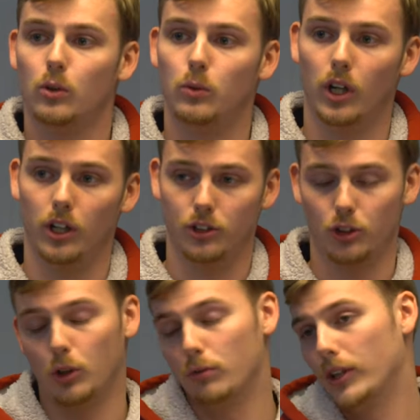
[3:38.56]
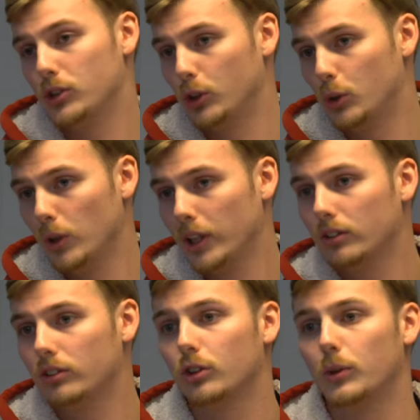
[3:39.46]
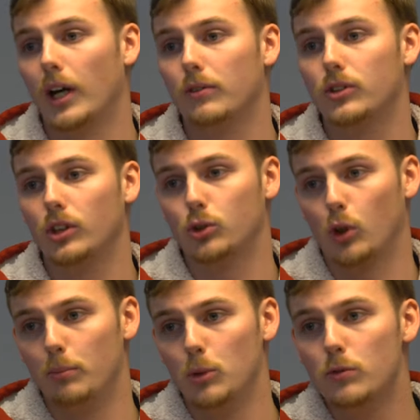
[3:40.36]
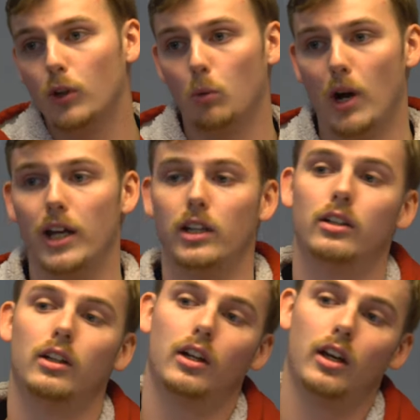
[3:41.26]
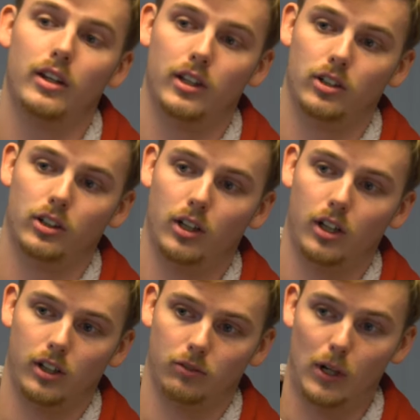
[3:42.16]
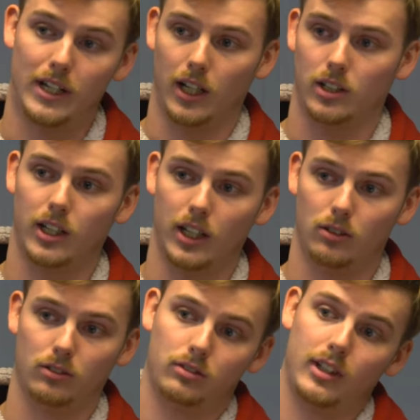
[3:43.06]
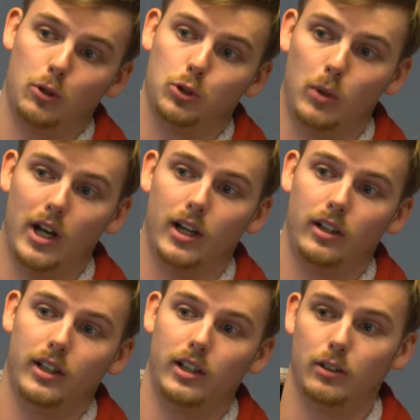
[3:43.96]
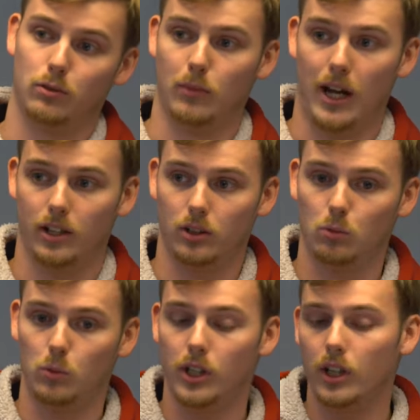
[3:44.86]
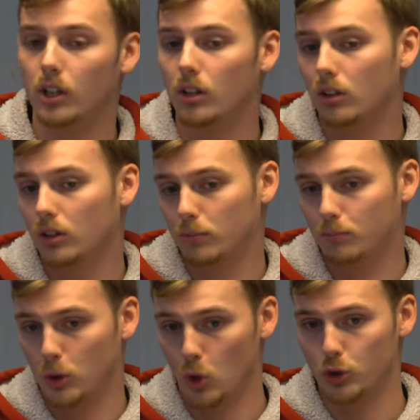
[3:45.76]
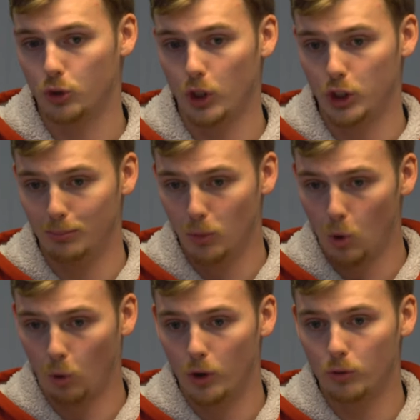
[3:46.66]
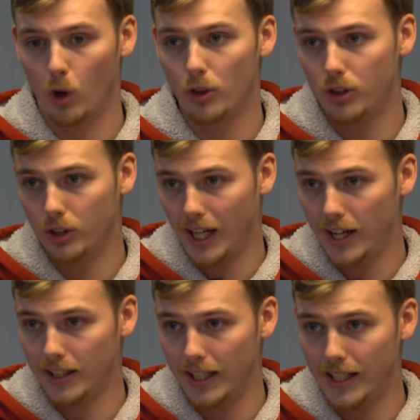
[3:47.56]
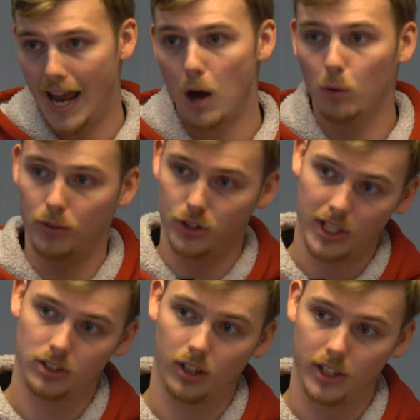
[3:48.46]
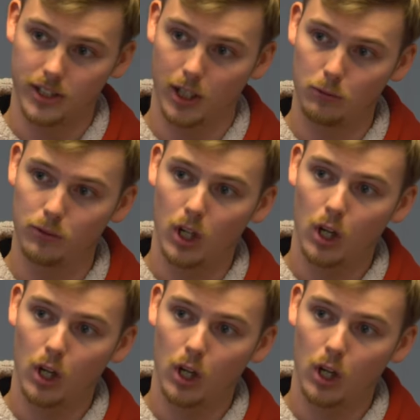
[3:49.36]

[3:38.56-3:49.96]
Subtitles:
there's no convection cooling. So we have to try and move it away and then radiate the heat elsewhere in a different manner. We are concentrating more on, rather than getting the heat out of the satellite itself,